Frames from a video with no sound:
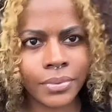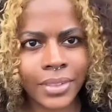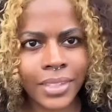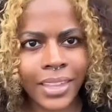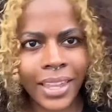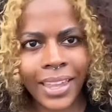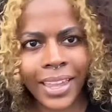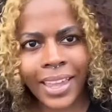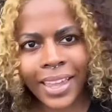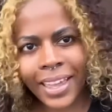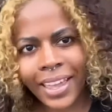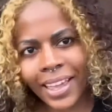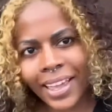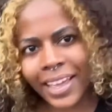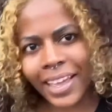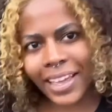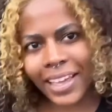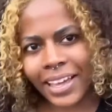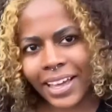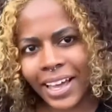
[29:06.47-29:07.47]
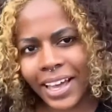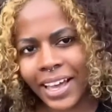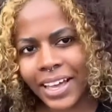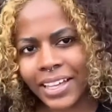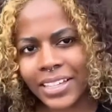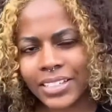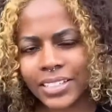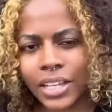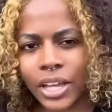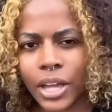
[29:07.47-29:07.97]
um so it
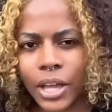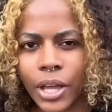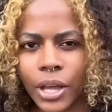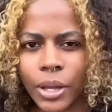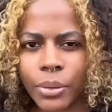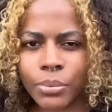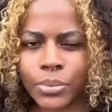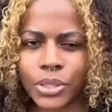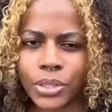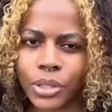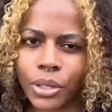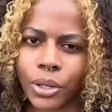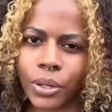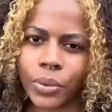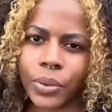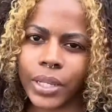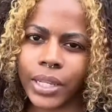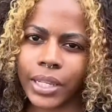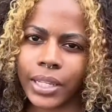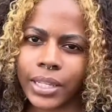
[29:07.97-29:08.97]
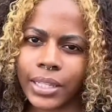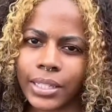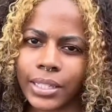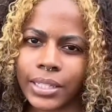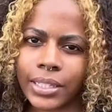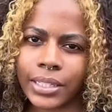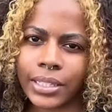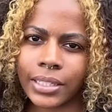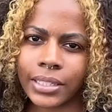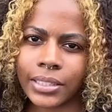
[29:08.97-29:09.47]
is almost
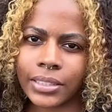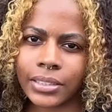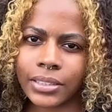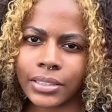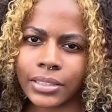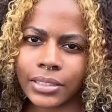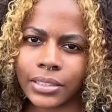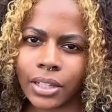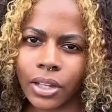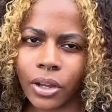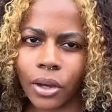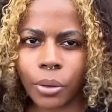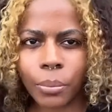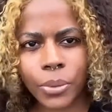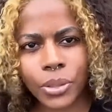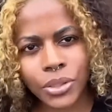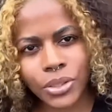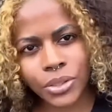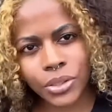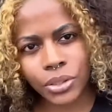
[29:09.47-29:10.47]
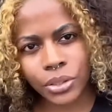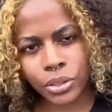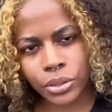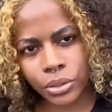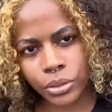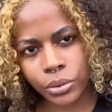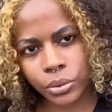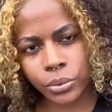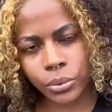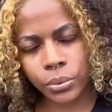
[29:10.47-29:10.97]
two.
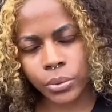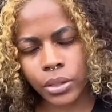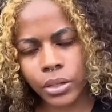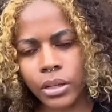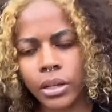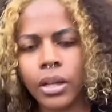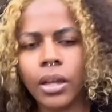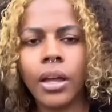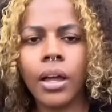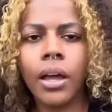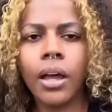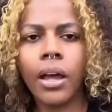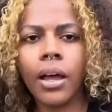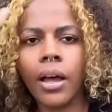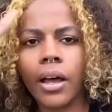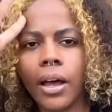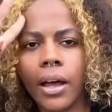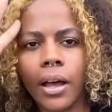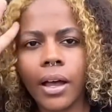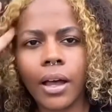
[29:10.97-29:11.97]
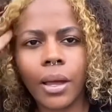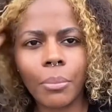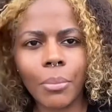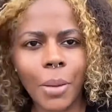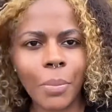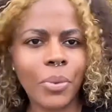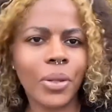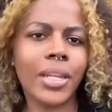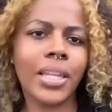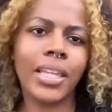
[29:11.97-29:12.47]
Um, I'm gonna end the vlog
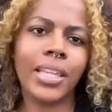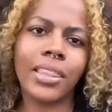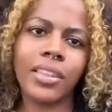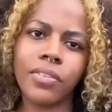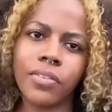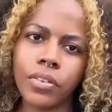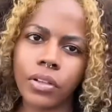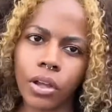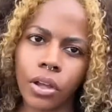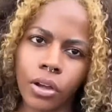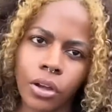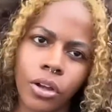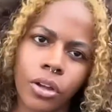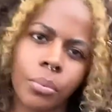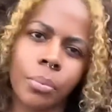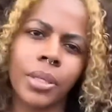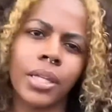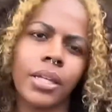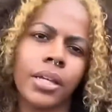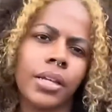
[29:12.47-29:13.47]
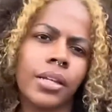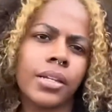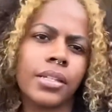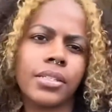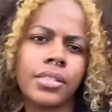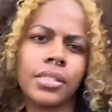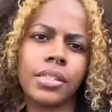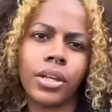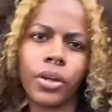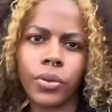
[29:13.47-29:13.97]
because the only other things I really
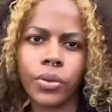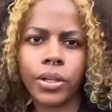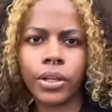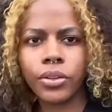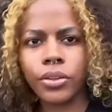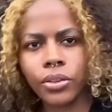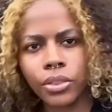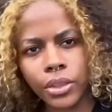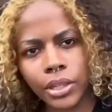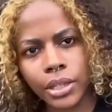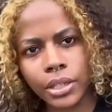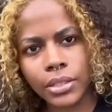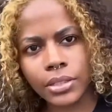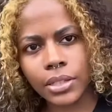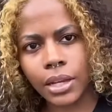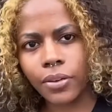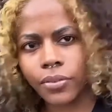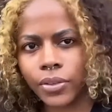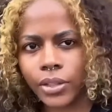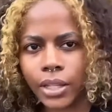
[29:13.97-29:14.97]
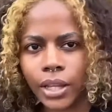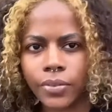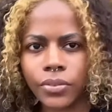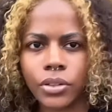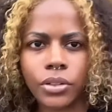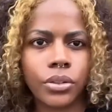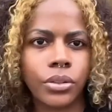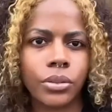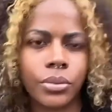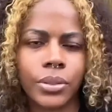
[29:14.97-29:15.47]
have to do is go get my son around like
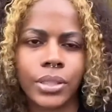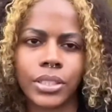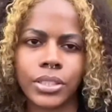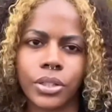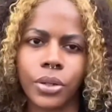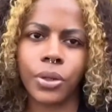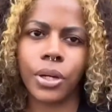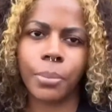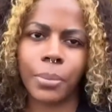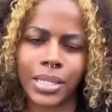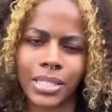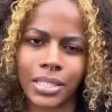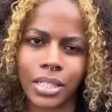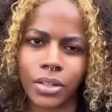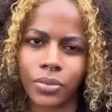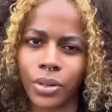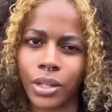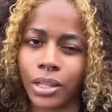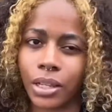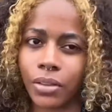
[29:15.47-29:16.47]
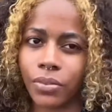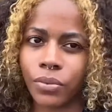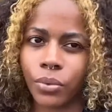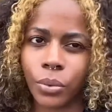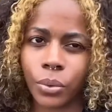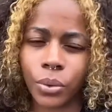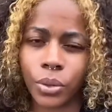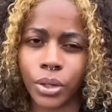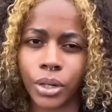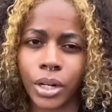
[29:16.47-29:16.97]
four. So honestly, I'm
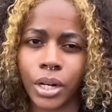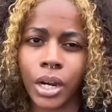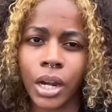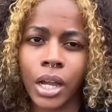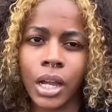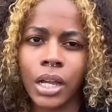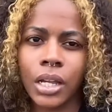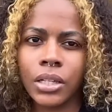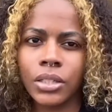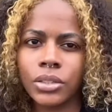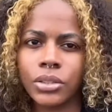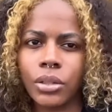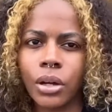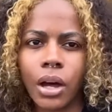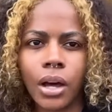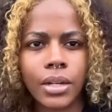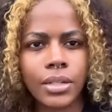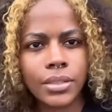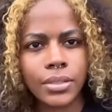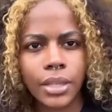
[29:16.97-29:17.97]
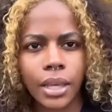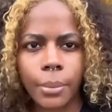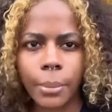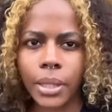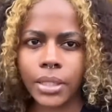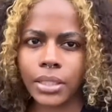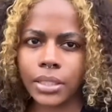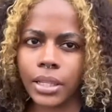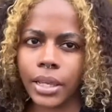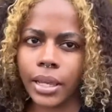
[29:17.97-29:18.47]
about to like edit these next couple
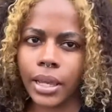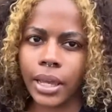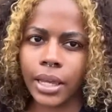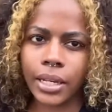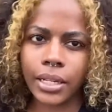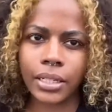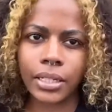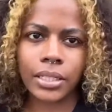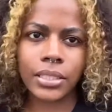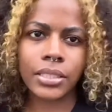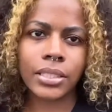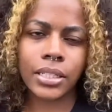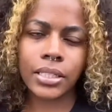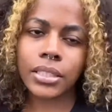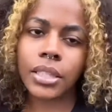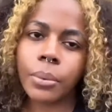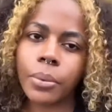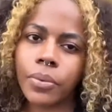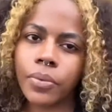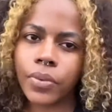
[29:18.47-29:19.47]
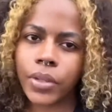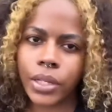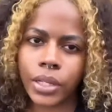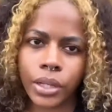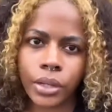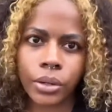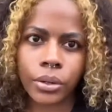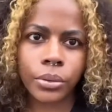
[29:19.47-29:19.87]
videos, chill out, watch